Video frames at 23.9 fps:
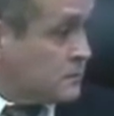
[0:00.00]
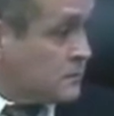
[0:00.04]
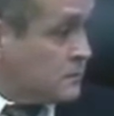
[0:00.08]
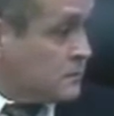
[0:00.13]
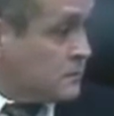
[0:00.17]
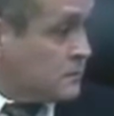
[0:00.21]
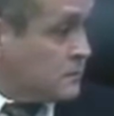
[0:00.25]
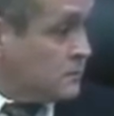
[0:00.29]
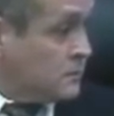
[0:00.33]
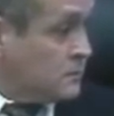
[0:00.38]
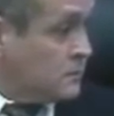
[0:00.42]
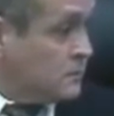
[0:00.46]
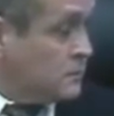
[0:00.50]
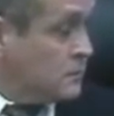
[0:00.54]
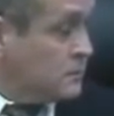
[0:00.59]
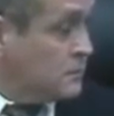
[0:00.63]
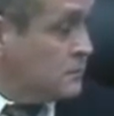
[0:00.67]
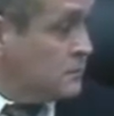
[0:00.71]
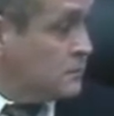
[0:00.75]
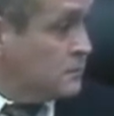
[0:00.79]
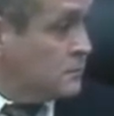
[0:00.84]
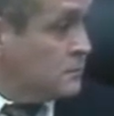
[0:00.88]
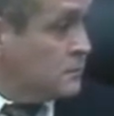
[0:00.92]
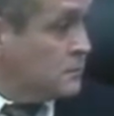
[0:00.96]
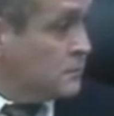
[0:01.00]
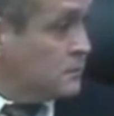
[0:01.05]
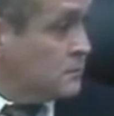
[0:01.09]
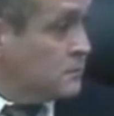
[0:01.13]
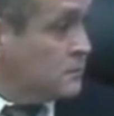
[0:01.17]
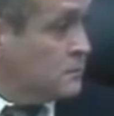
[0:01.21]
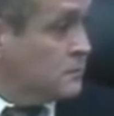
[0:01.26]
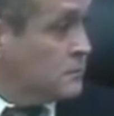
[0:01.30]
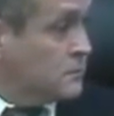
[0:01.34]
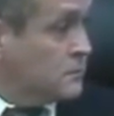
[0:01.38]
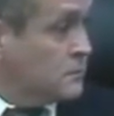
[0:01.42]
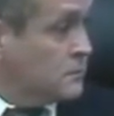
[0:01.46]

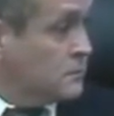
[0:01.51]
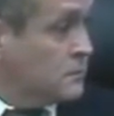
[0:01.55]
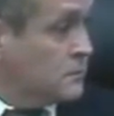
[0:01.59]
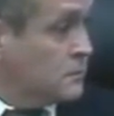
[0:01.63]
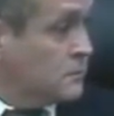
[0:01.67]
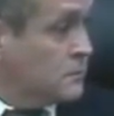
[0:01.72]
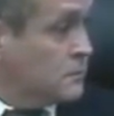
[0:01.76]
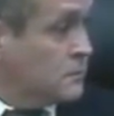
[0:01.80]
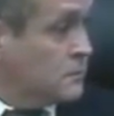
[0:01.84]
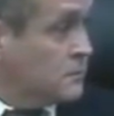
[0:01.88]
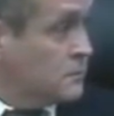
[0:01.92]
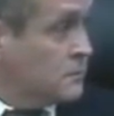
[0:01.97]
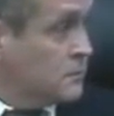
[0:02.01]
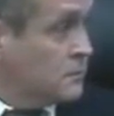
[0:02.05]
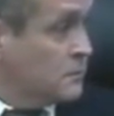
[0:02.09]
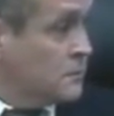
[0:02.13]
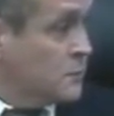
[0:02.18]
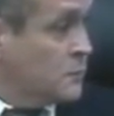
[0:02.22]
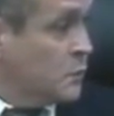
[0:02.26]
No one is speaking in this clip.